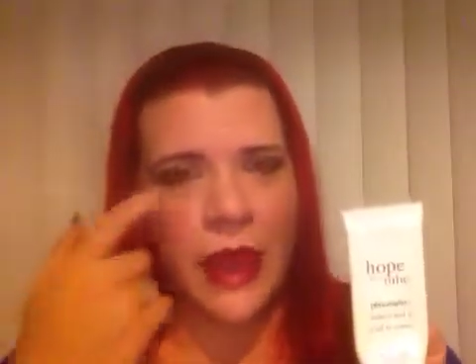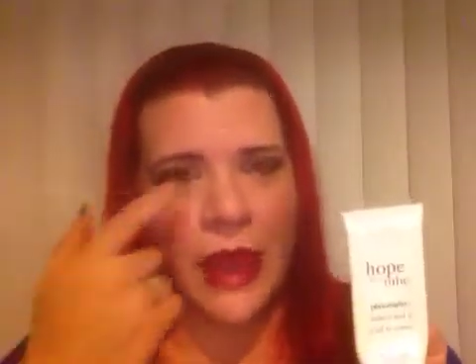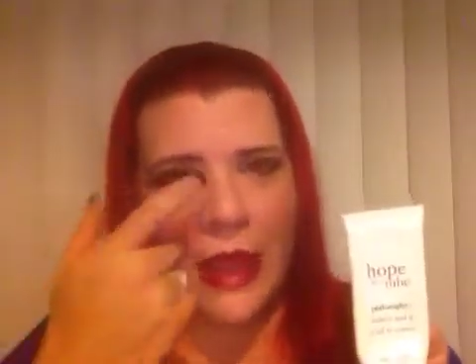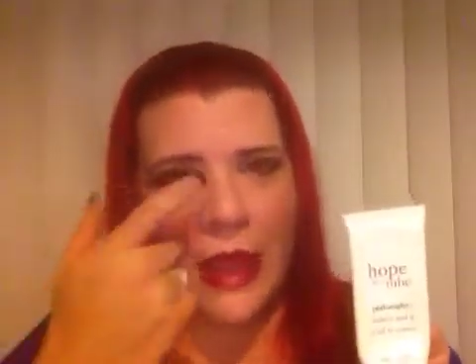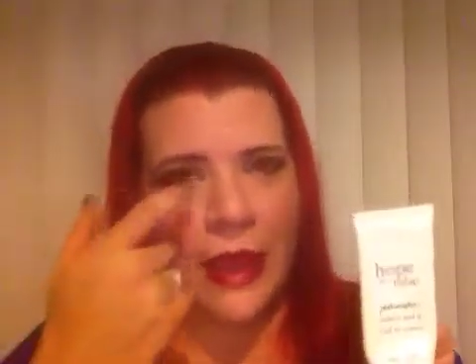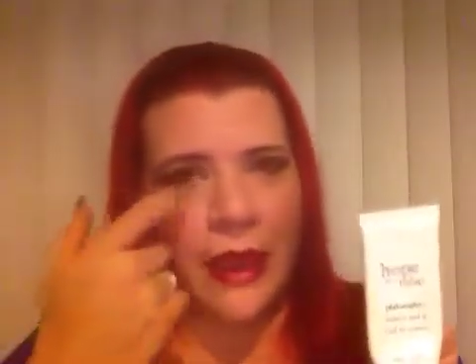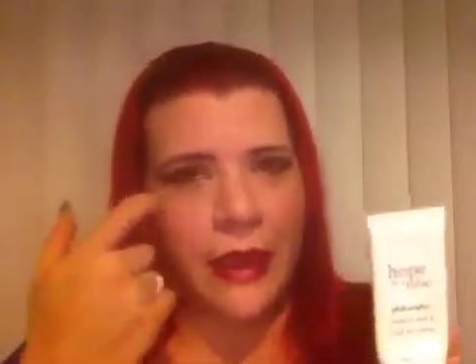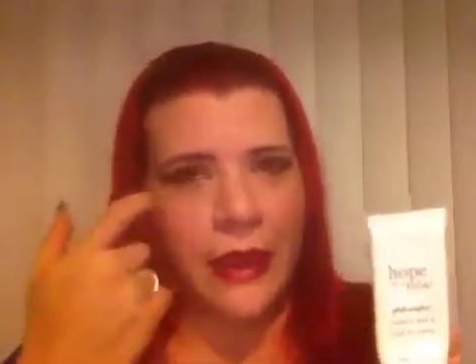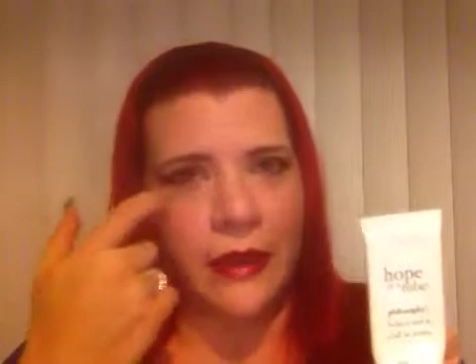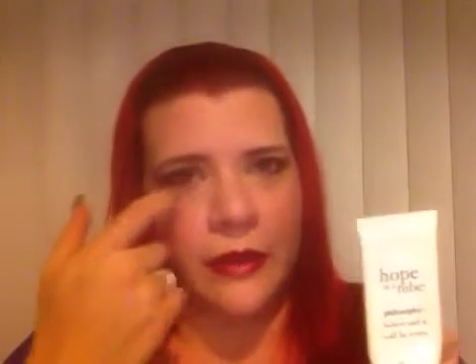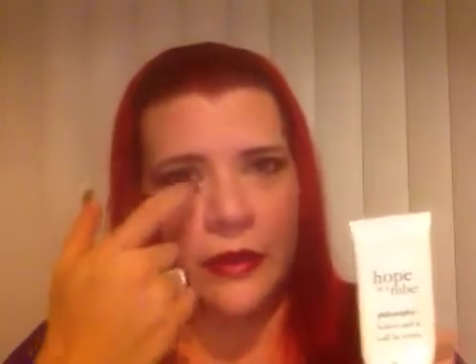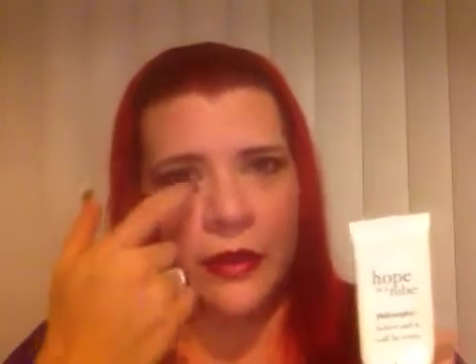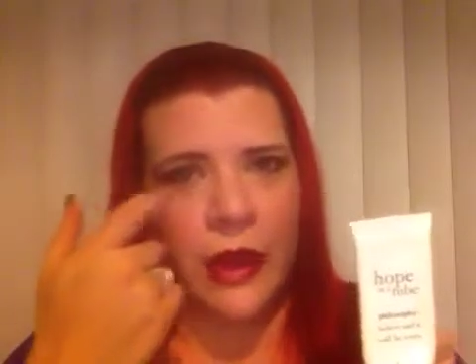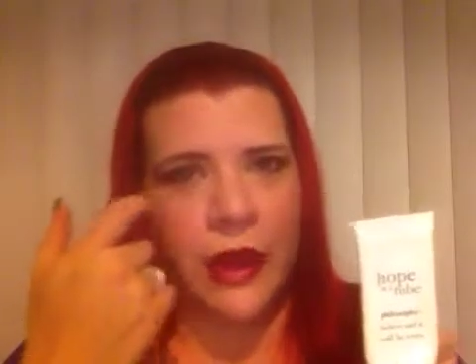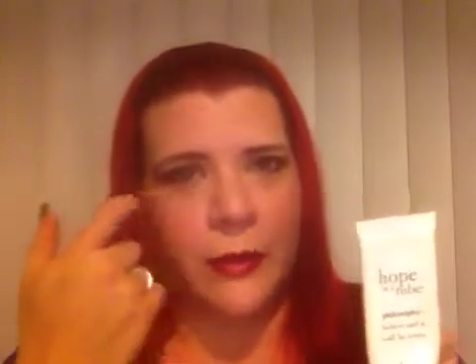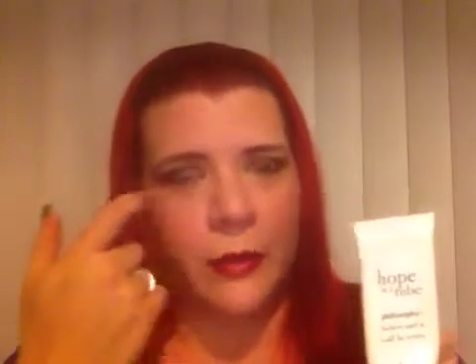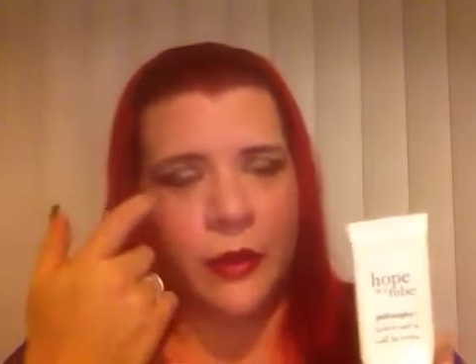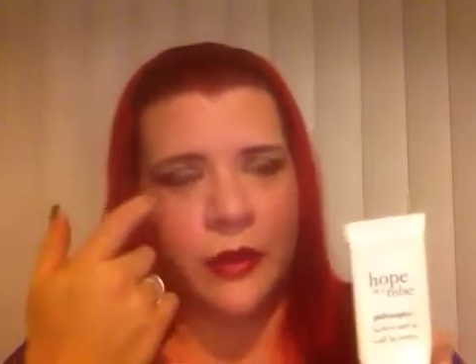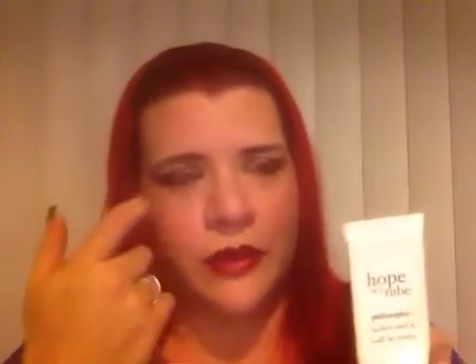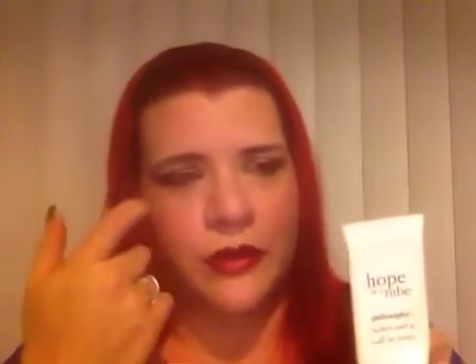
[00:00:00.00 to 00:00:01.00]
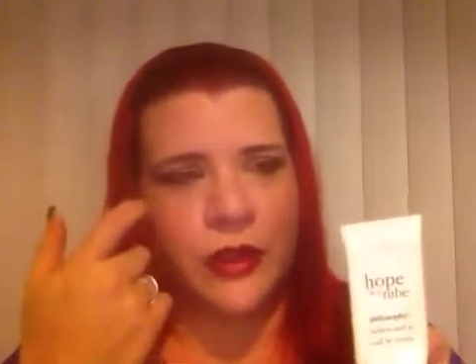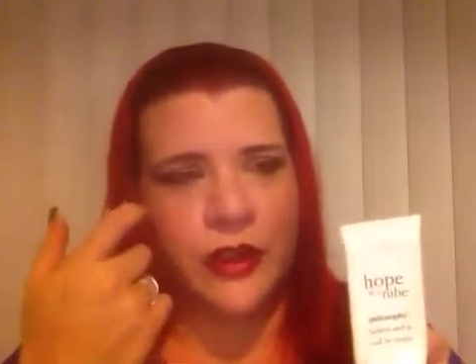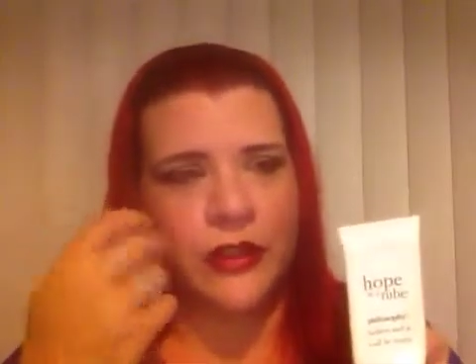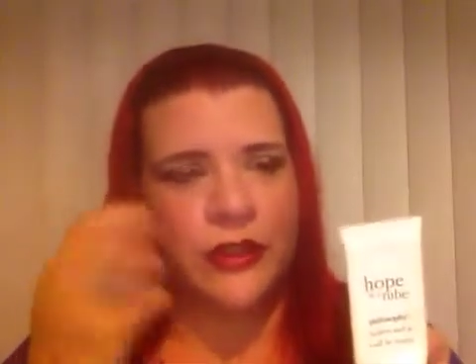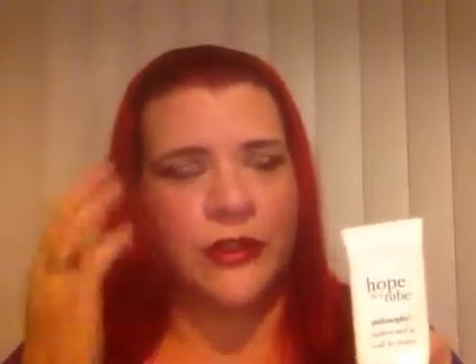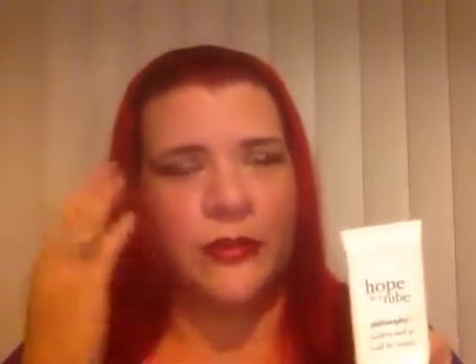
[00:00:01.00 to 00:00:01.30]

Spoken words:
under eye moisturizer.